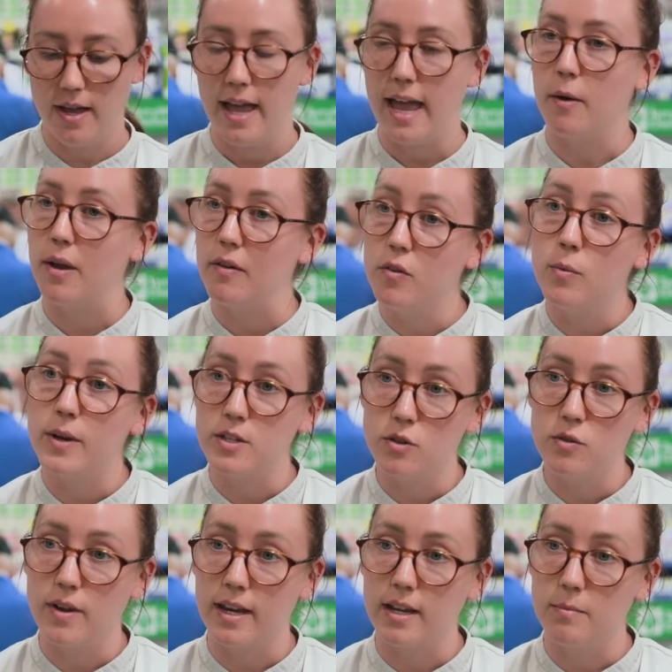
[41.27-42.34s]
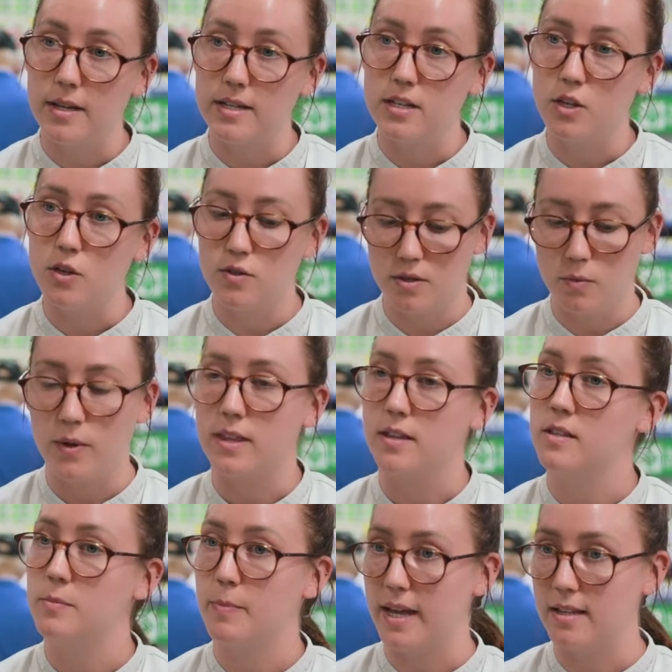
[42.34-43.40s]
However, we do recommend to use it with a
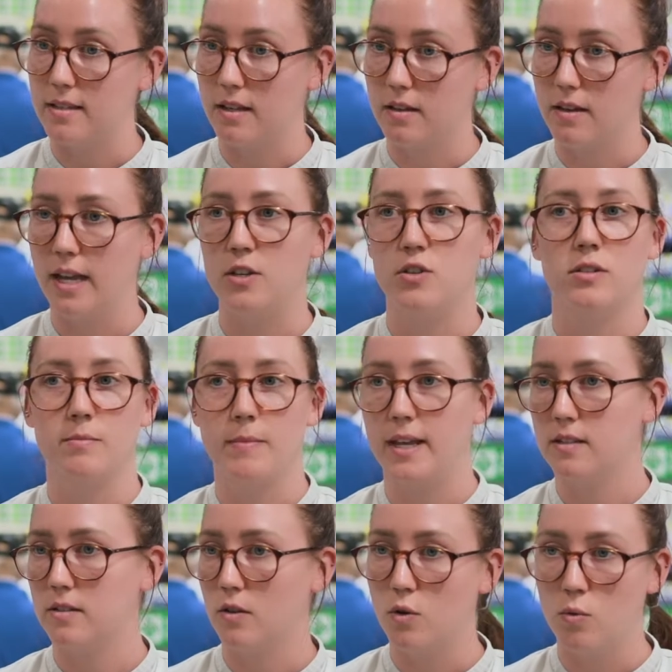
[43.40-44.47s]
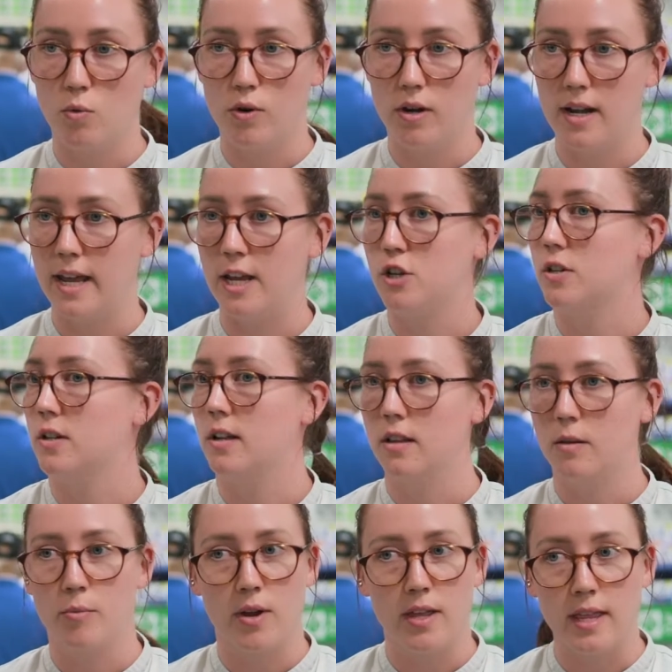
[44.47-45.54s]
spacer. It just makes the coordination and
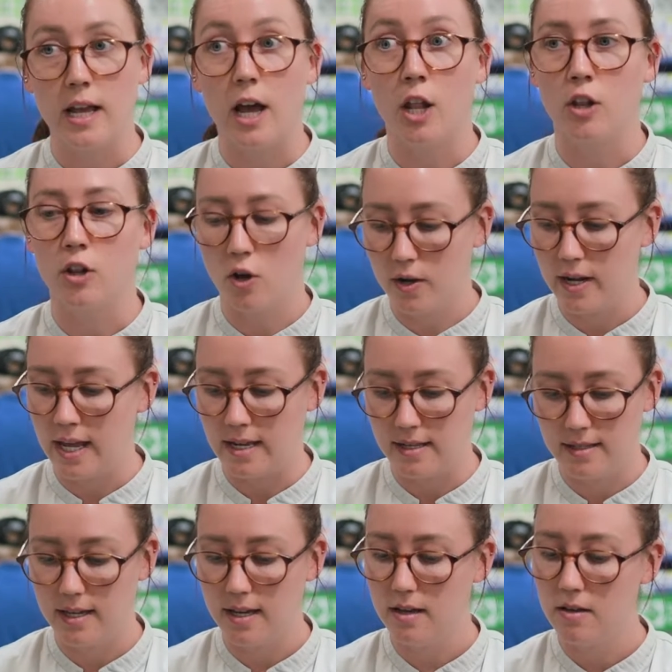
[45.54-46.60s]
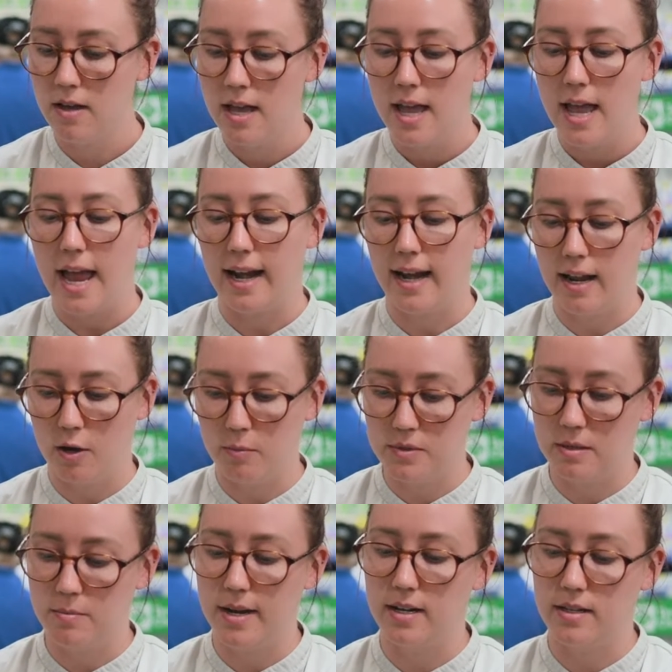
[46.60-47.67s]
the breathing a lot easier, and it
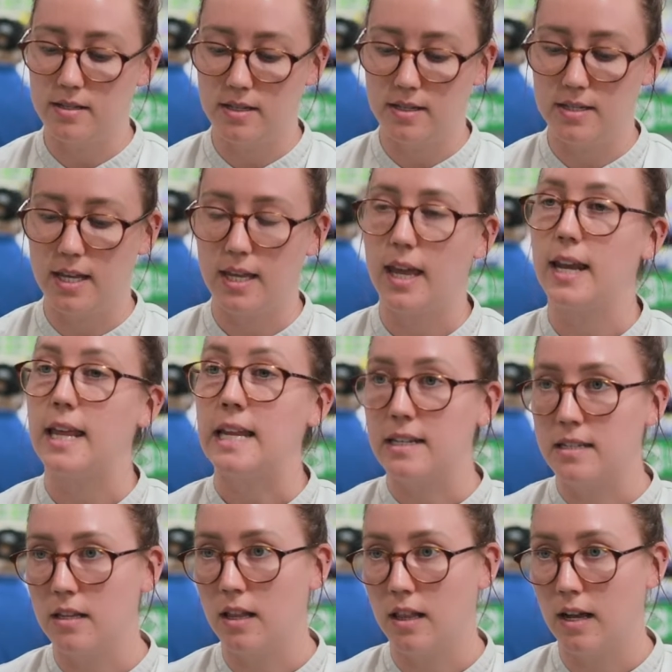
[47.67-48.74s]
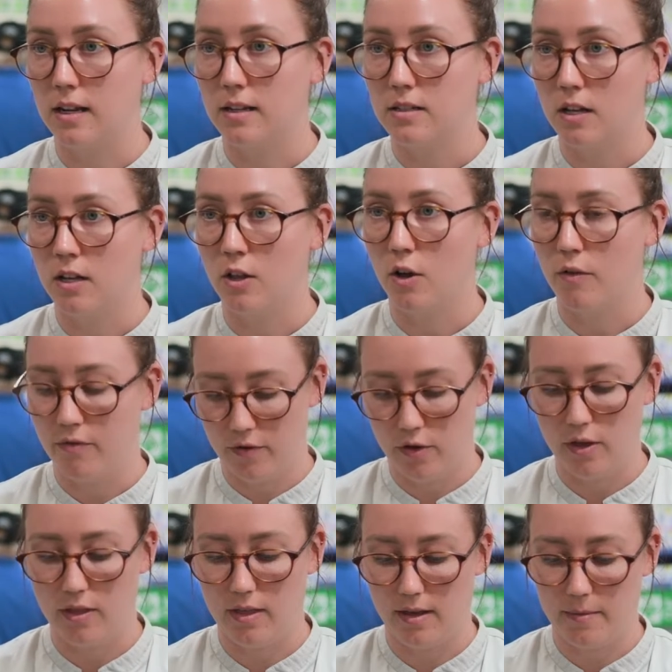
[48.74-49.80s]
helps the medicine to get into the lungs a lot
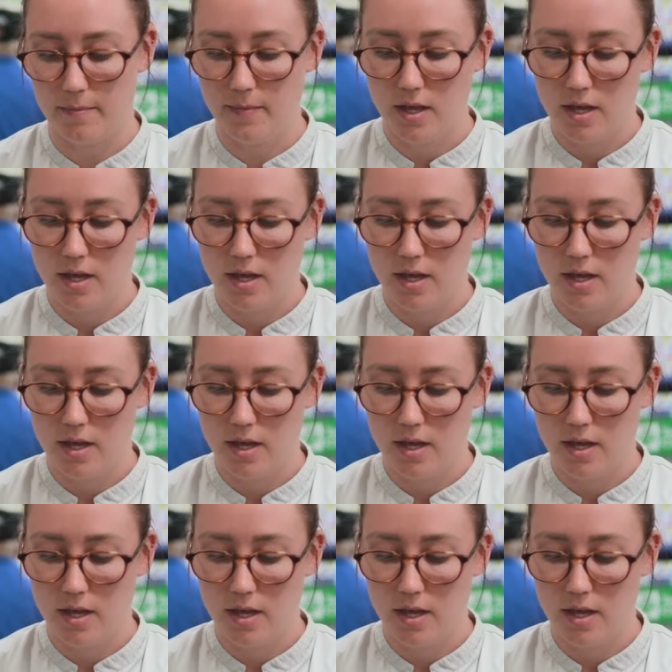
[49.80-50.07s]
further.